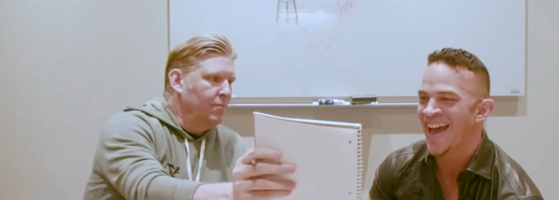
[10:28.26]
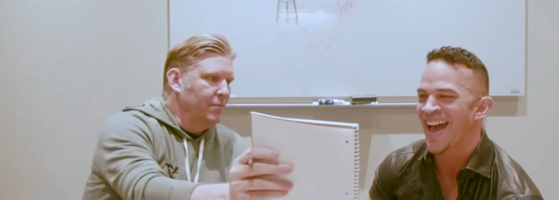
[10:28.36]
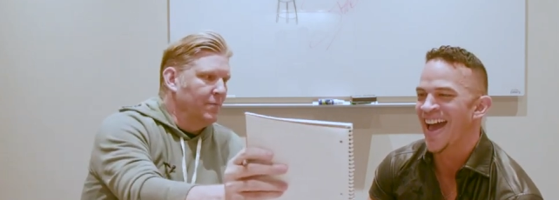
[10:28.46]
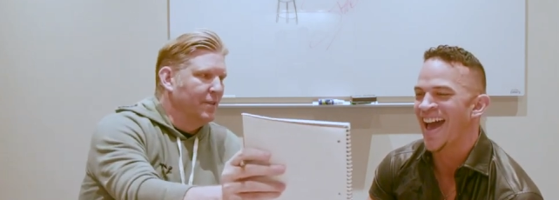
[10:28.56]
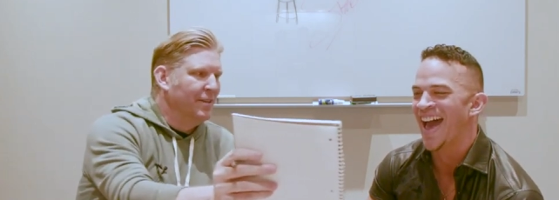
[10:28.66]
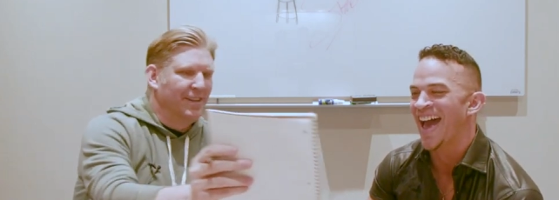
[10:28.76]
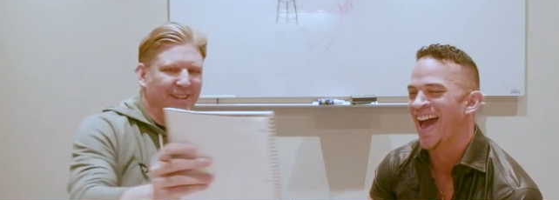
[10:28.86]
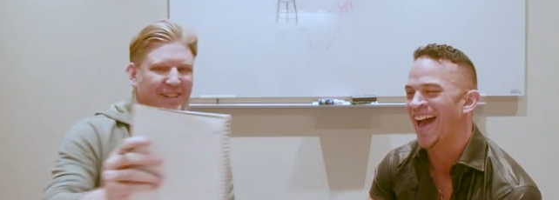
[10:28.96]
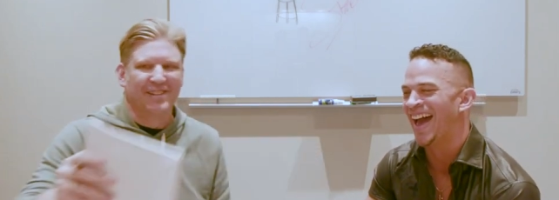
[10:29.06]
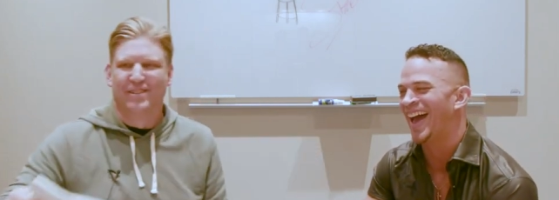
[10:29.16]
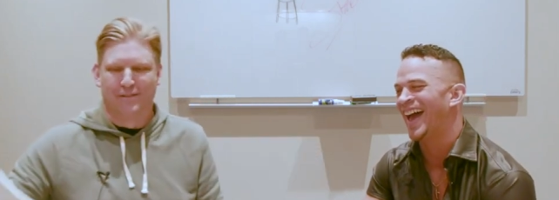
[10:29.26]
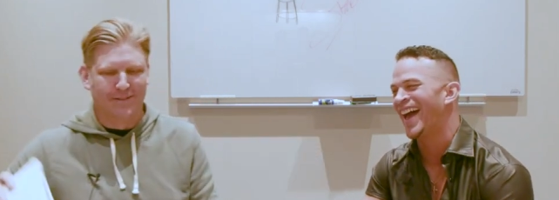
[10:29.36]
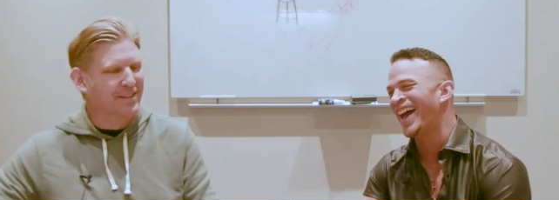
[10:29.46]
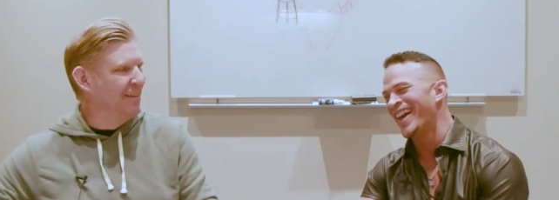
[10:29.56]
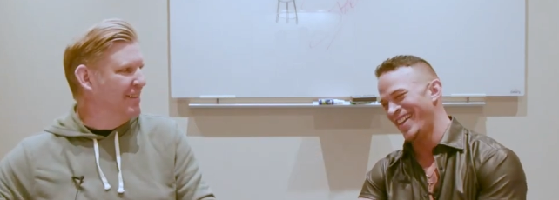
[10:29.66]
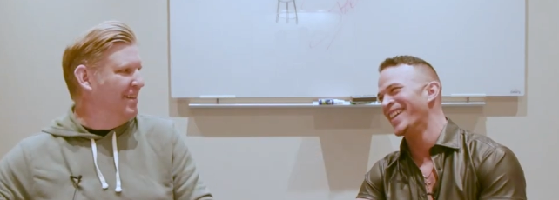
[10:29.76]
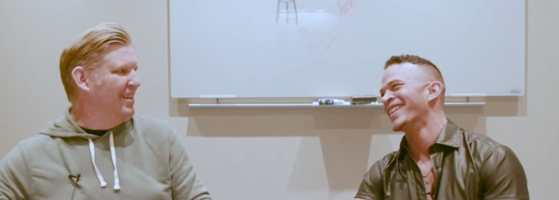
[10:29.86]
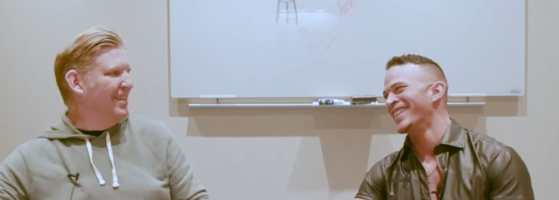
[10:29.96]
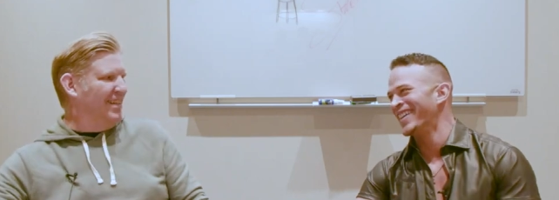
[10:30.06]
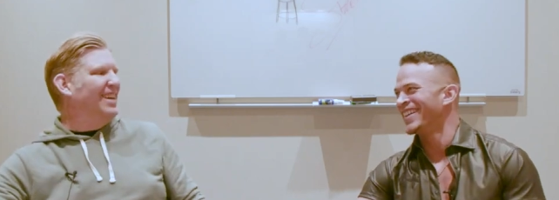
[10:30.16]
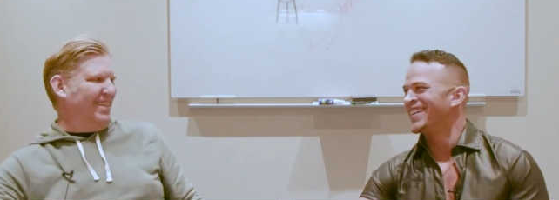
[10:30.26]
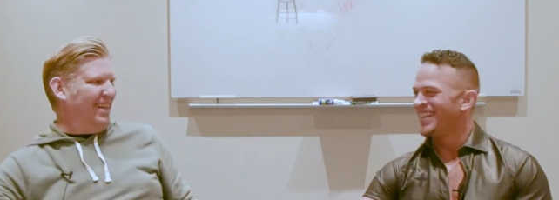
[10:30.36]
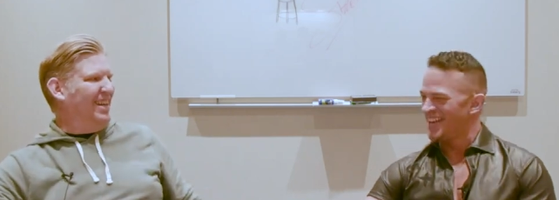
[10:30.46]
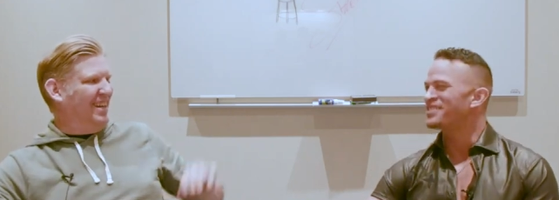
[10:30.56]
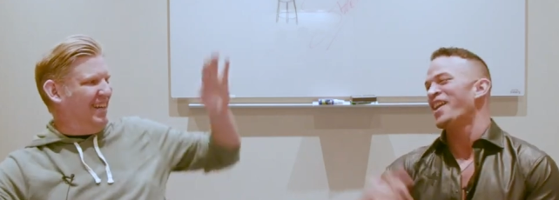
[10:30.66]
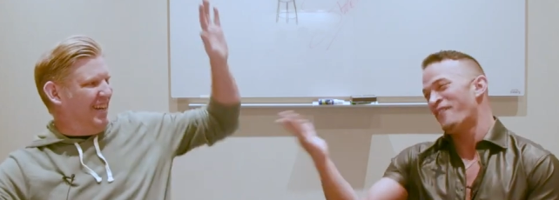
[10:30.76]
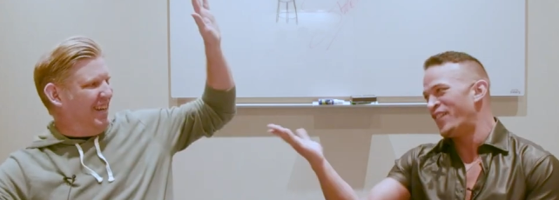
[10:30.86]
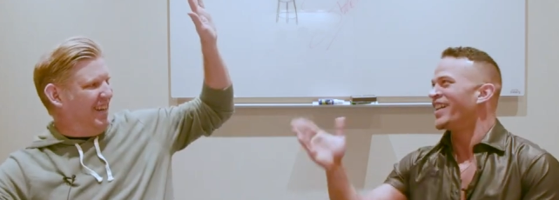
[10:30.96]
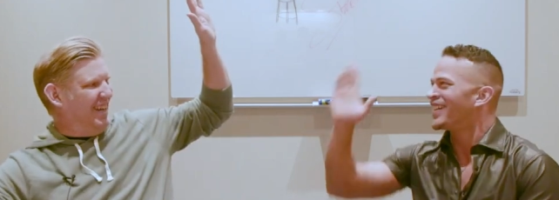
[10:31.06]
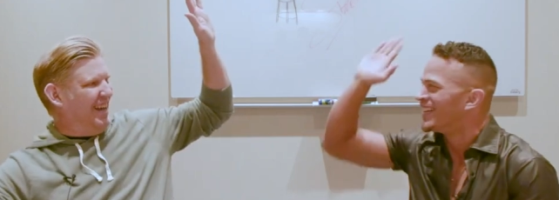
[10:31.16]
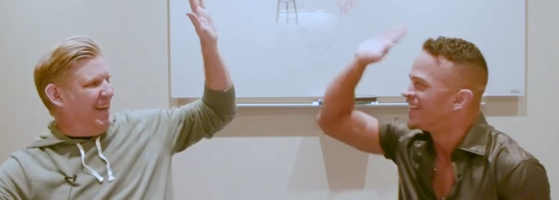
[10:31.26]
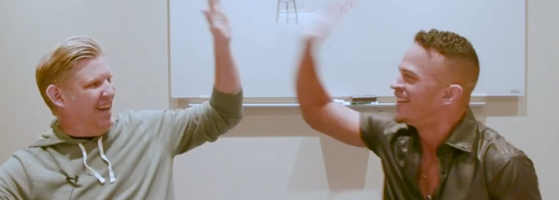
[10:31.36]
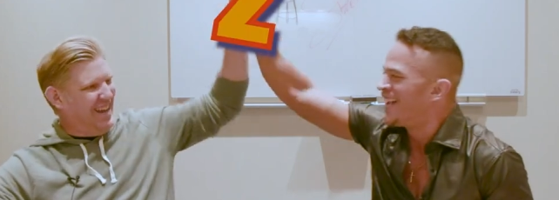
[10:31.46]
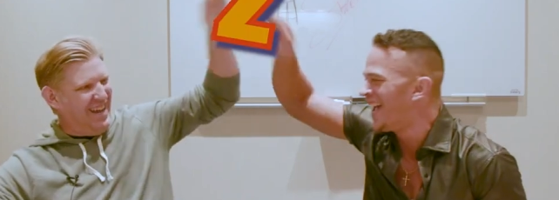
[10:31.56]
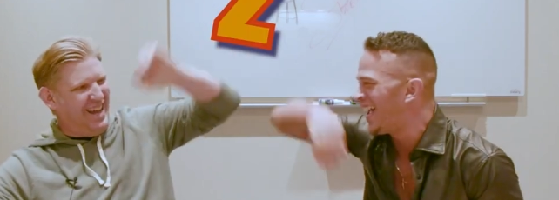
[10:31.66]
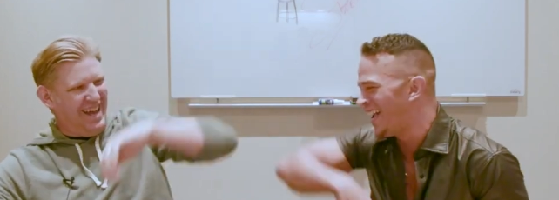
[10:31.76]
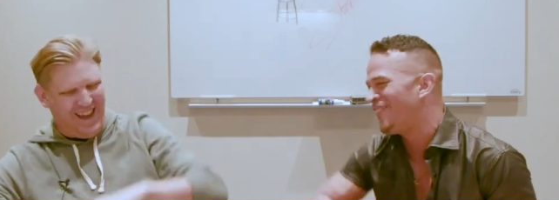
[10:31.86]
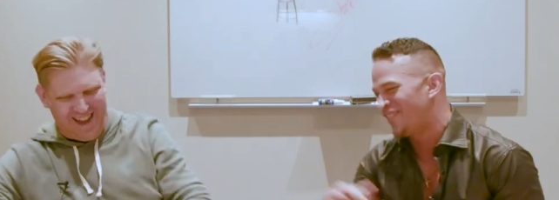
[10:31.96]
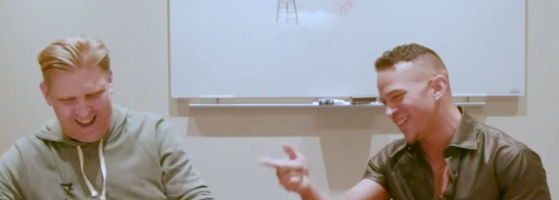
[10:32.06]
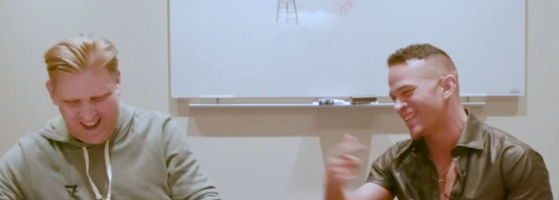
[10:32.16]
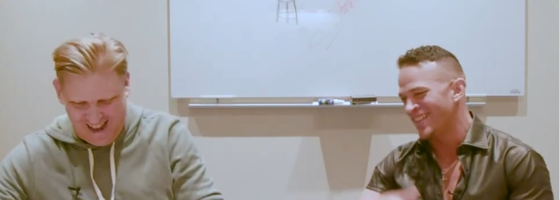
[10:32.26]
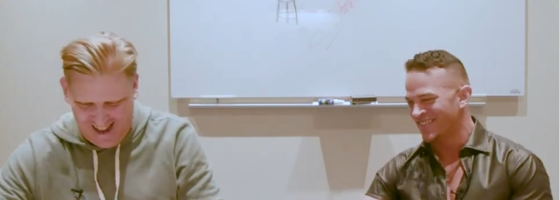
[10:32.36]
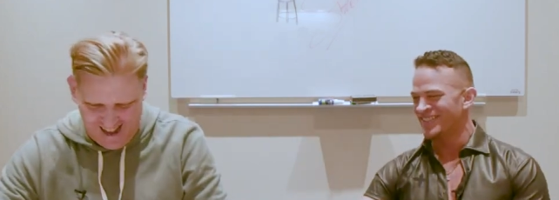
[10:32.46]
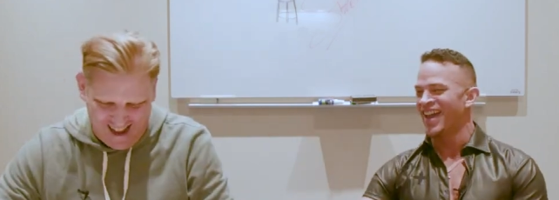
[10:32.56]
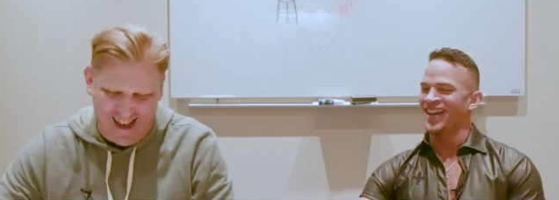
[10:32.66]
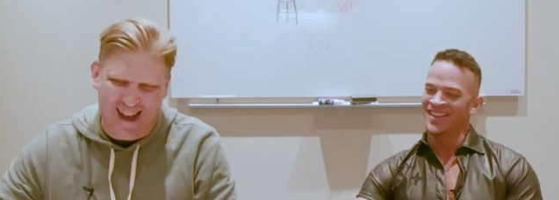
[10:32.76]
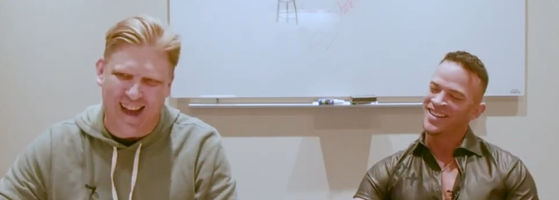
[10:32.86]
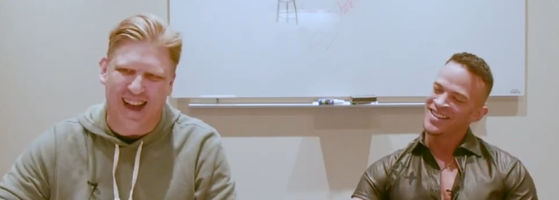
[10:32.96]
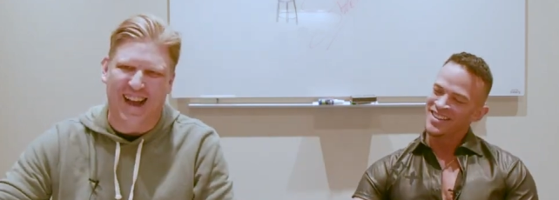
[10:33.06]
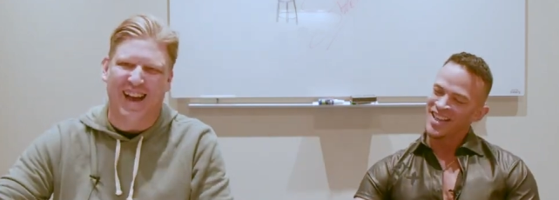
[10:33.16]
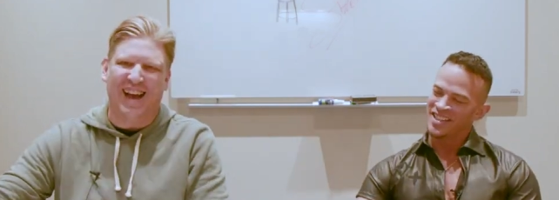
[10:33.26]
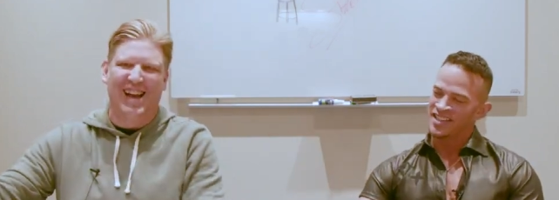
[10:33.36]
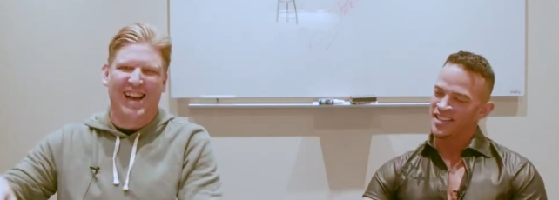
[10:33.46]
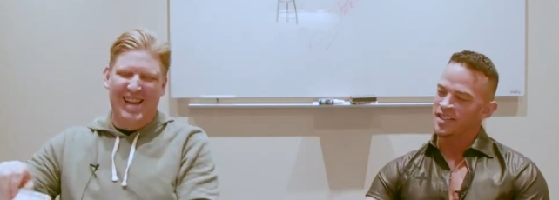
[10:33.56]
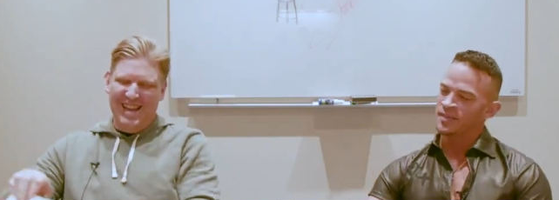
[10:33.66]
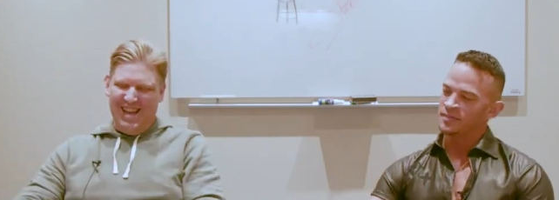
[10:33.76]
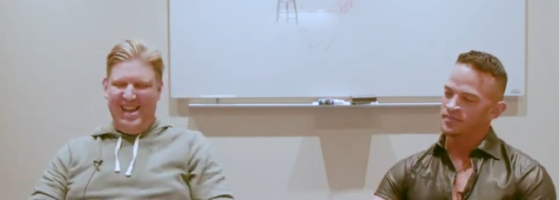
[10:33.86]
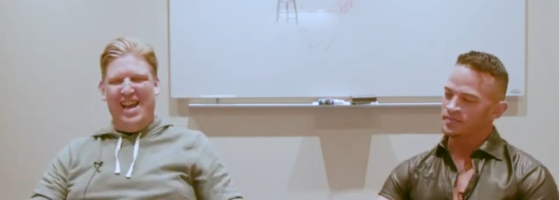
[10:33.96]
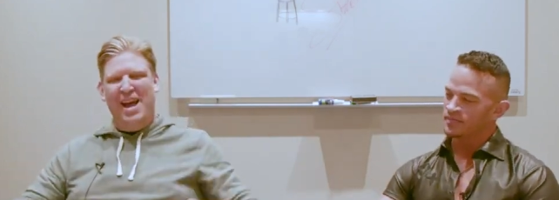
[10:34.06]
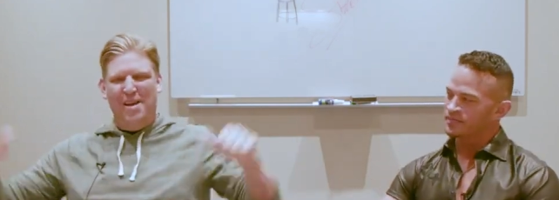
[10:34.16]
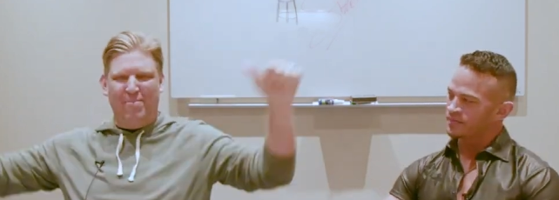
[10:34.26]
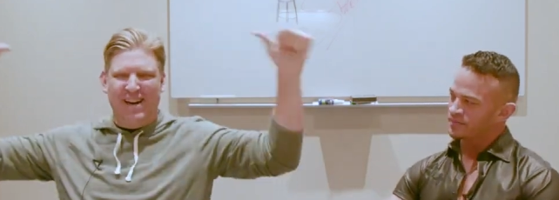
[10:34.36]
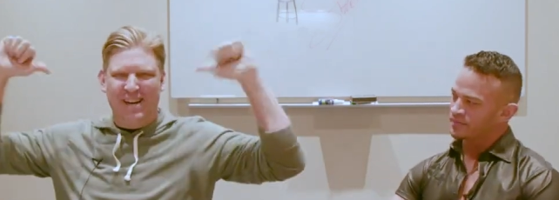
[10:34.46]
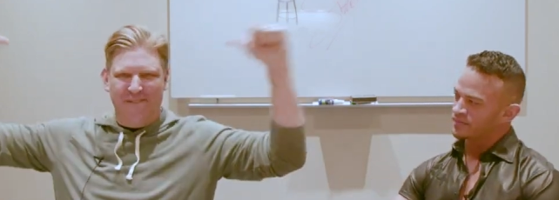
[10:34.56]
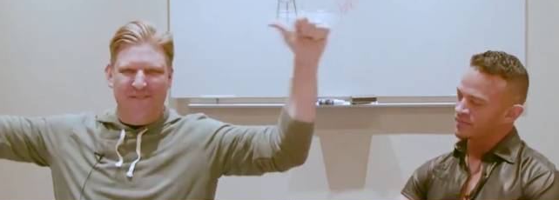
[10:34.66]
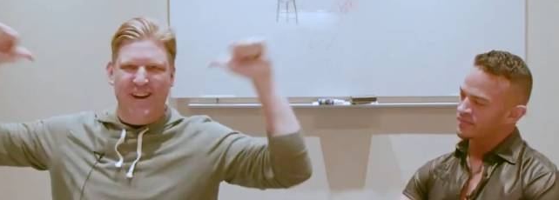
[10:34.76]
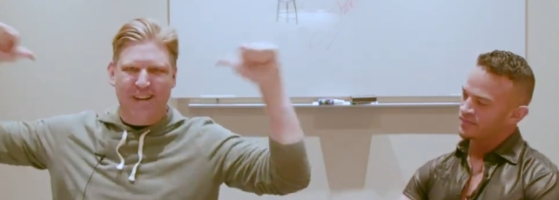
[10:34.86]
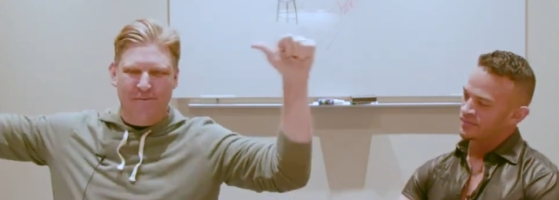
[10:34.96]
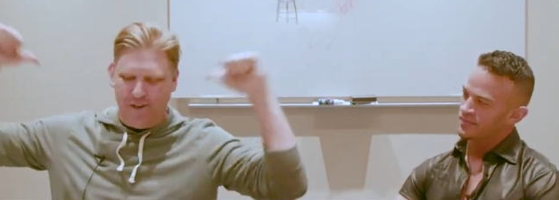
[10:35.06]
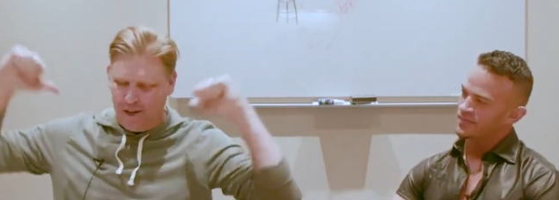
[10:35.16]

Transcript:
Speaker 1: Hell yeah. That's what I figured. I figured it was that. That's good.
Speaker 2: Brandon fucking